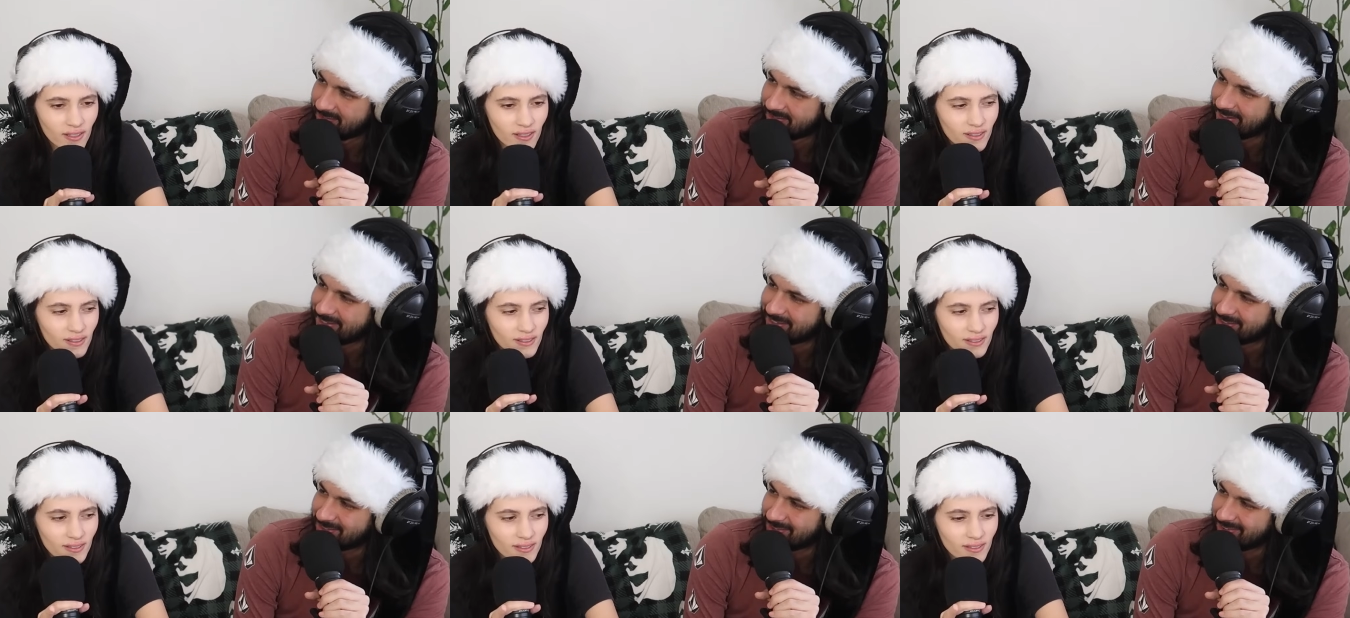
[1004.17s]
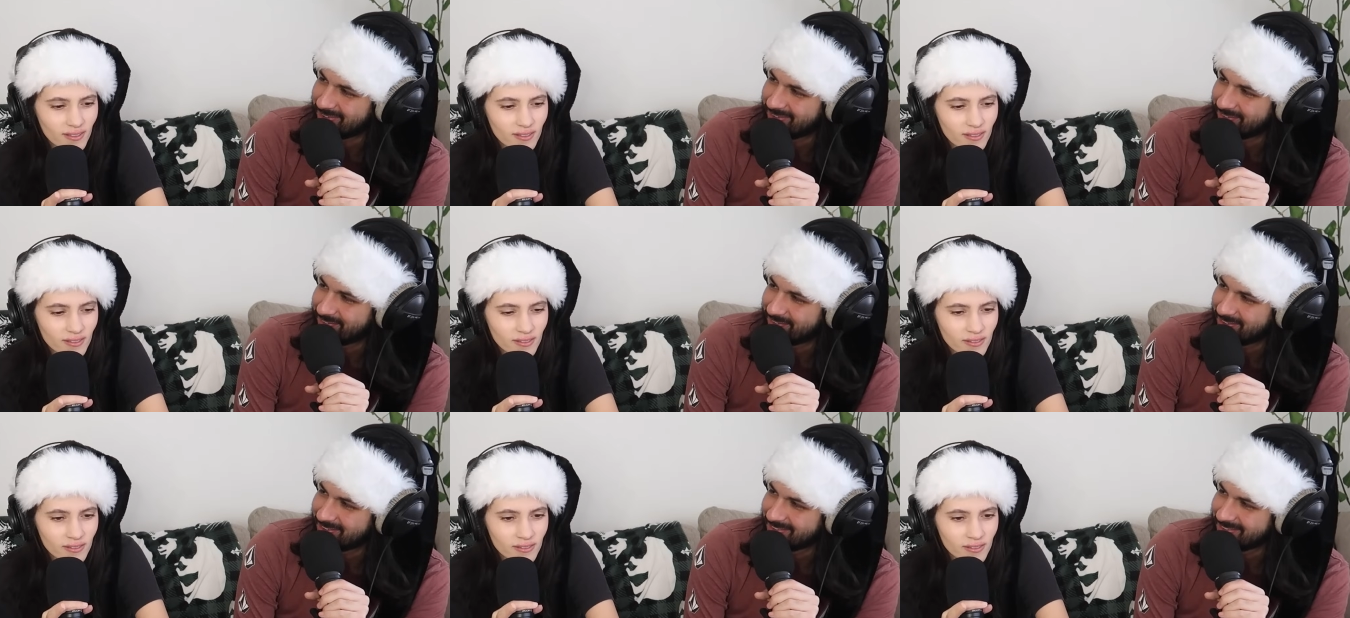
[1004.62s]
Speaker 1: history
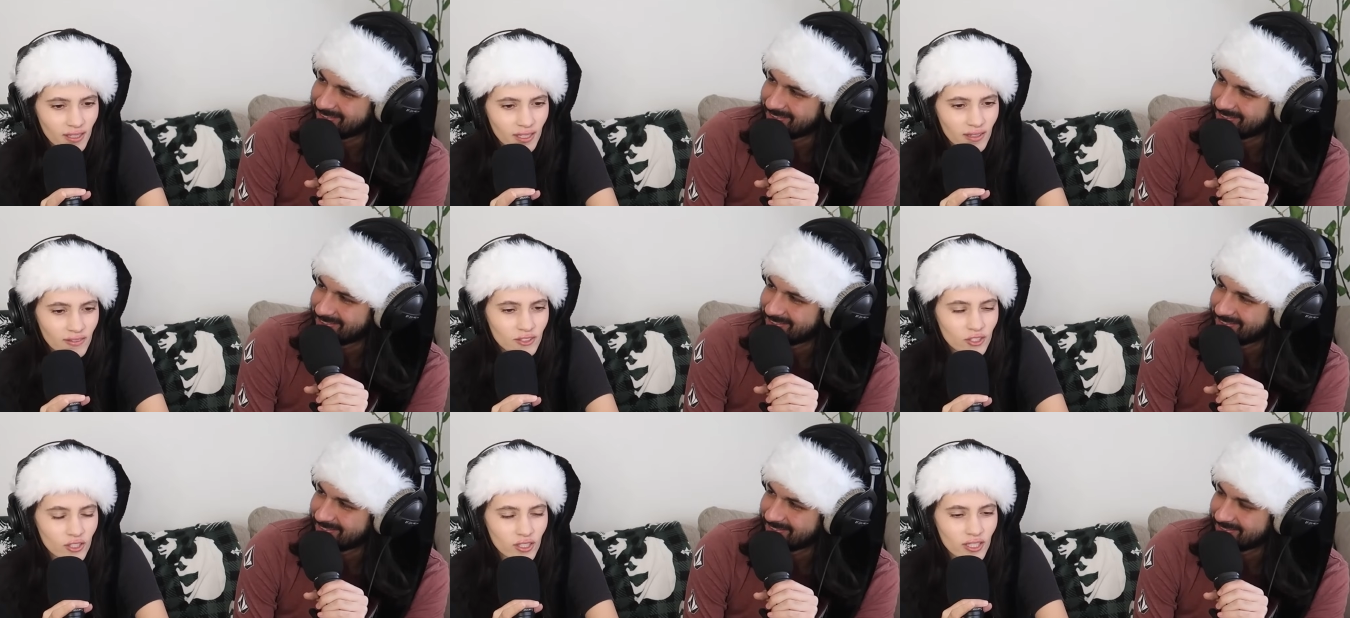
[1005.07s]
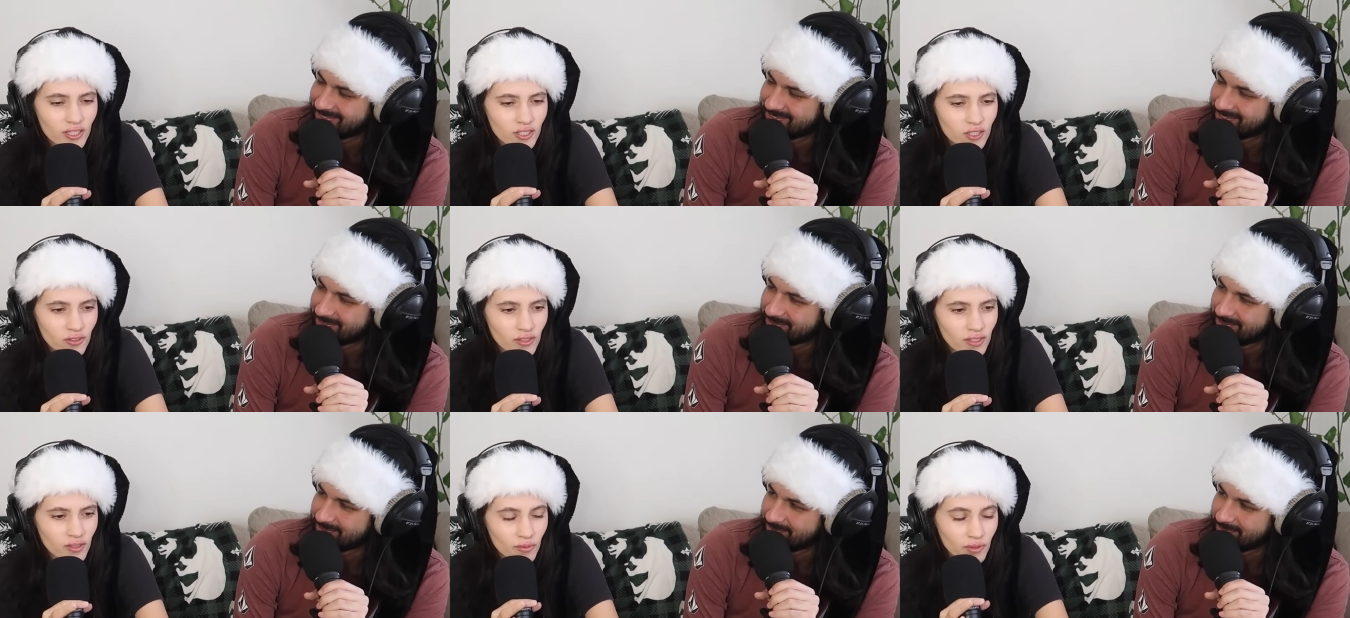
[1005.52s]
of this? Not even just
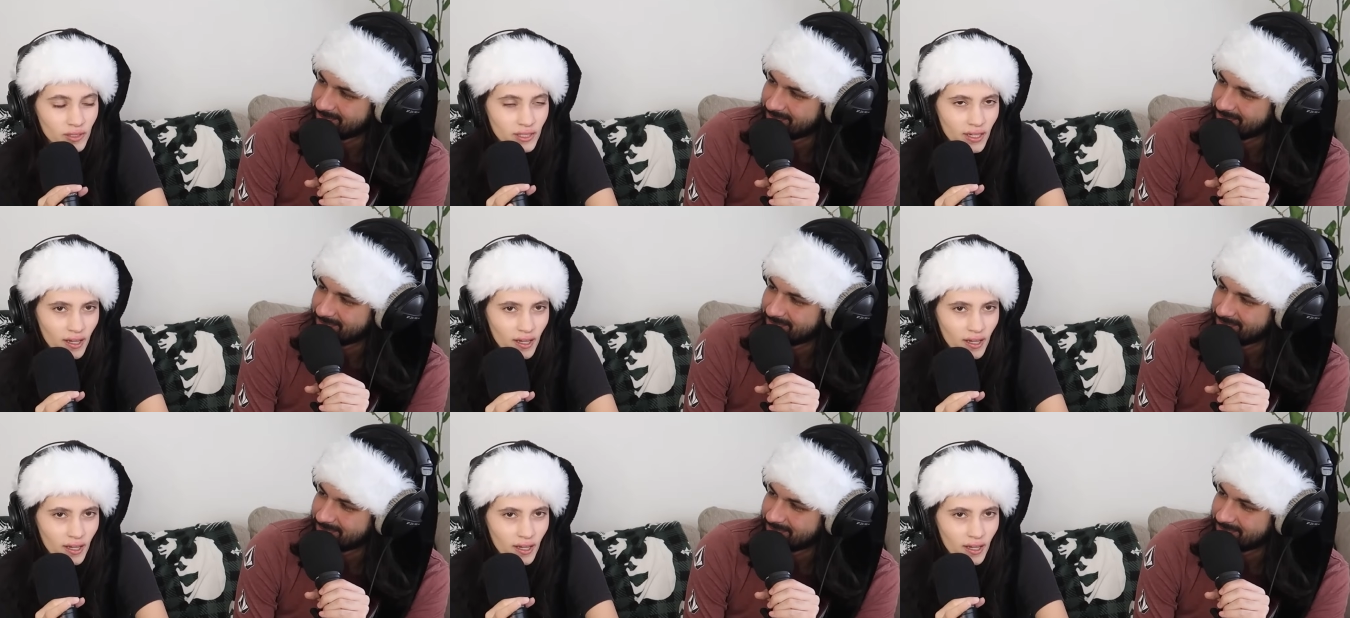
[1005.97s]
history. Well,